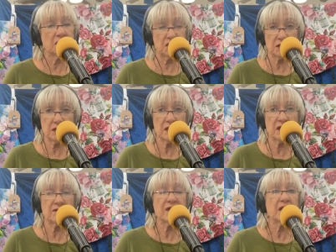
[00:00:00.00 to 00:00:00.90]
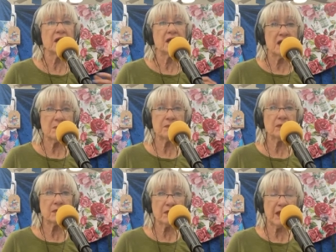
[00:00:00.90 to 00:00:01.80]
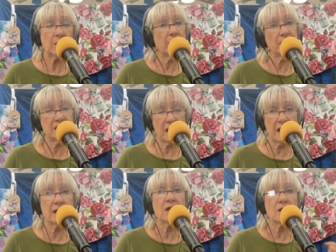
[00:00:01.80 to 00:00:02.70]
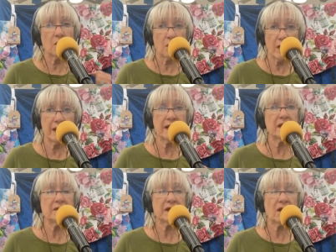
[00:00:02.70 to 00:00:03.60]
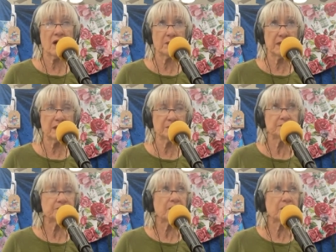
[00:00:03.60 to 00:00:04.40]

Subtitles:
and sure enough, it pulled that red dye right out of the carpet.